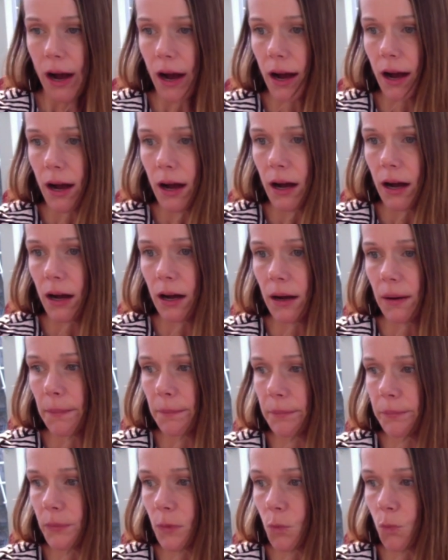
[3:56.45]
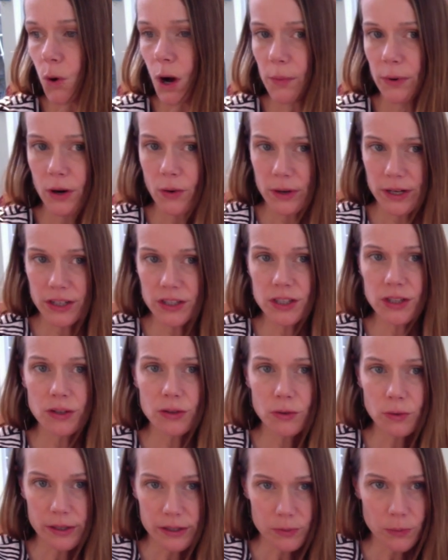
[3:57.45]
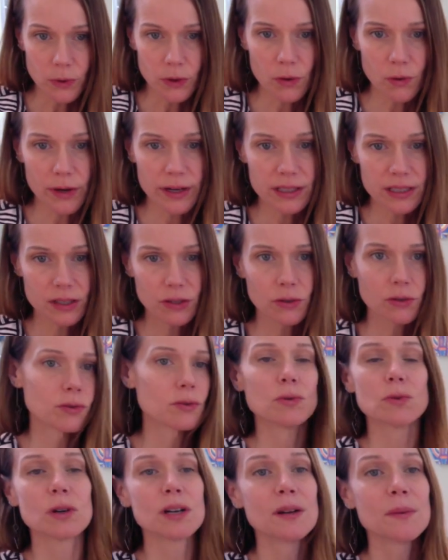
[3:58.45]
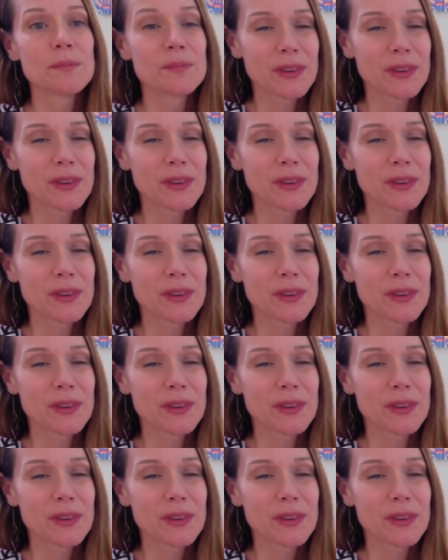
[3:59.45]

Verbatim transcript: Um, what we're going to do is we're going to